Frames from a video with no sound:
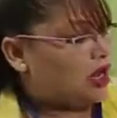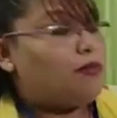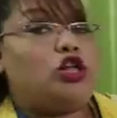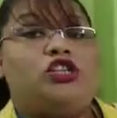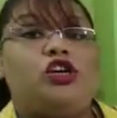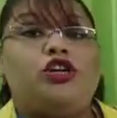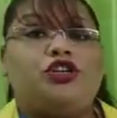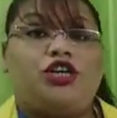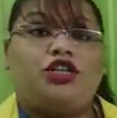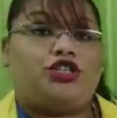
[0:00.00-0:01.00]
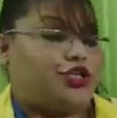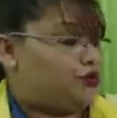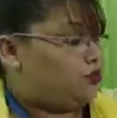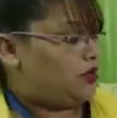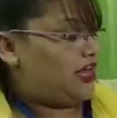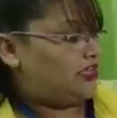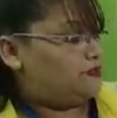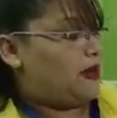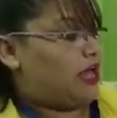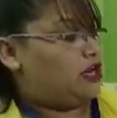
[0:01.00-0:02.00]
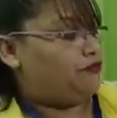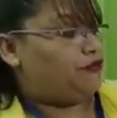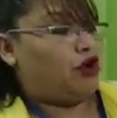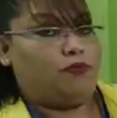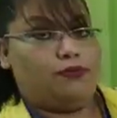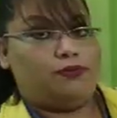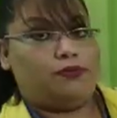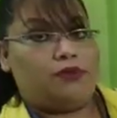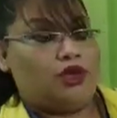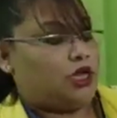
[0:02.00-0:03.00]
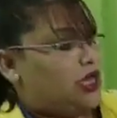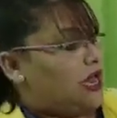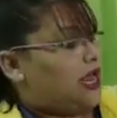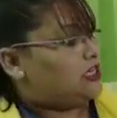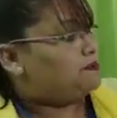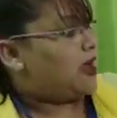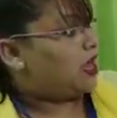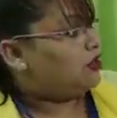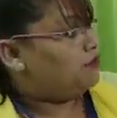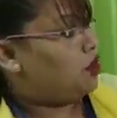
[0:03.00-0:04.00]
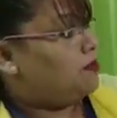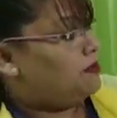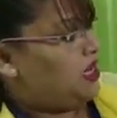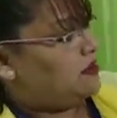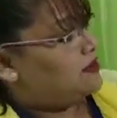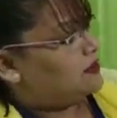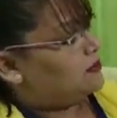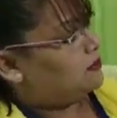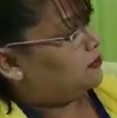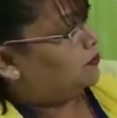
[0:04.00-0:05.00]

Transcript: I'm also going to teach you expanded form. Expanded form means